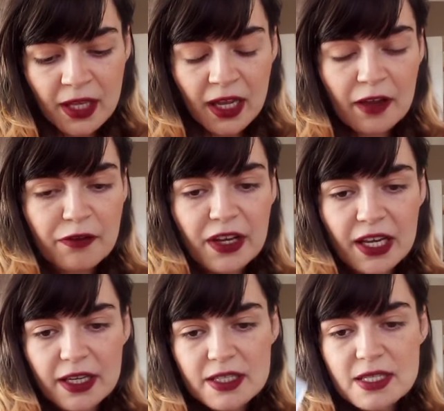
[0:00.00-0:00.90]
I feel
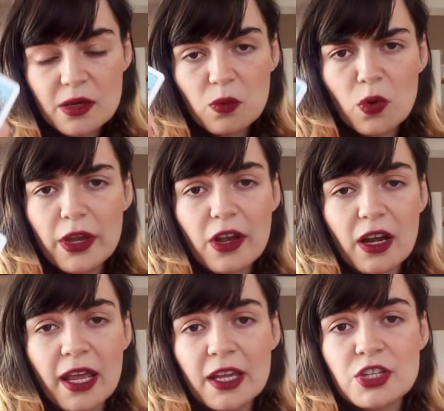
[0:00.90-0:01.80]
like it's a walking on
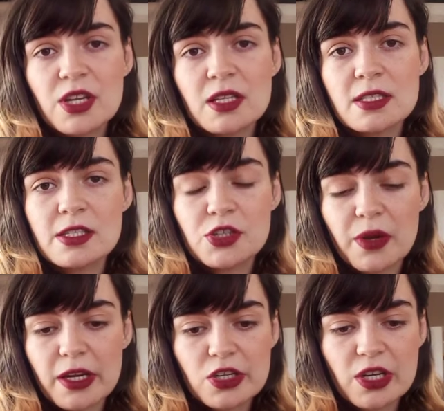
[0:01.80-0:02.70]
eggshell
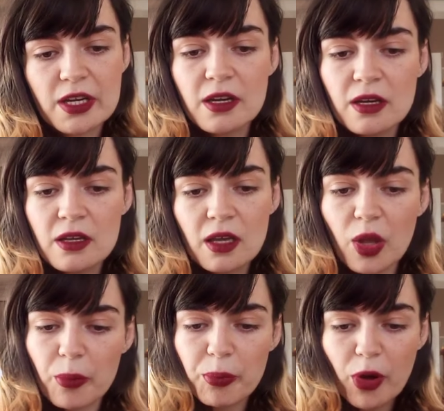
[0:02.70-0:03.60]
situation, a
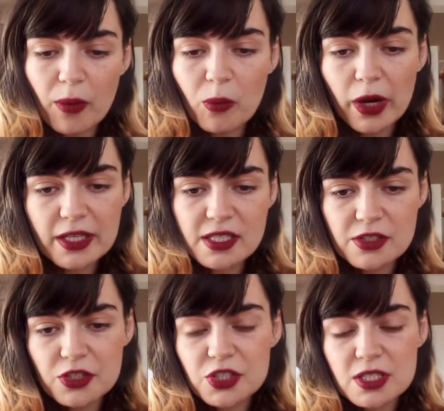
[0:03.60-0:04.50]
bomb waiting
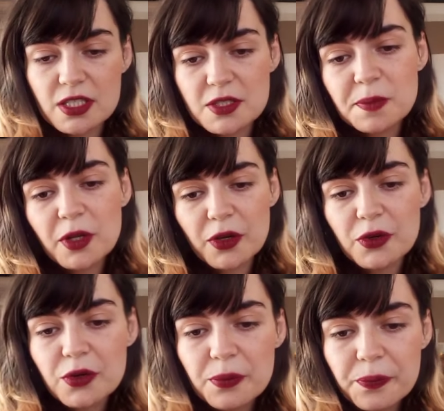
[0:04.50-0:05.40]
to just
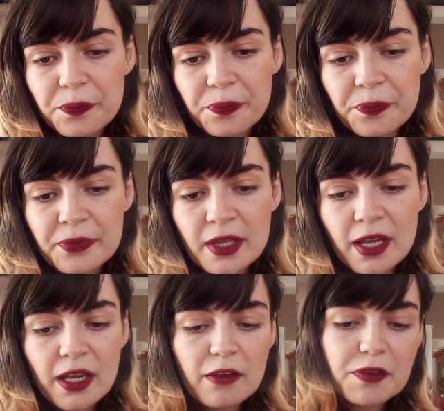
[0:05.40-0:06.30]
explode.
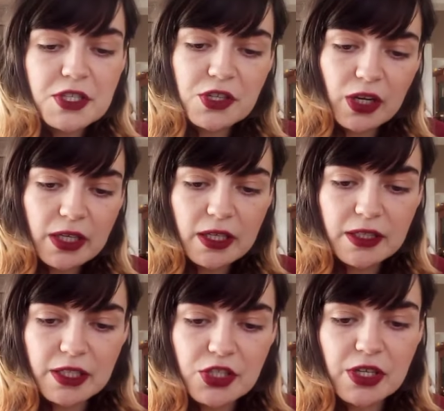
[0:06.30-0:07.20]
If it's not an addiction,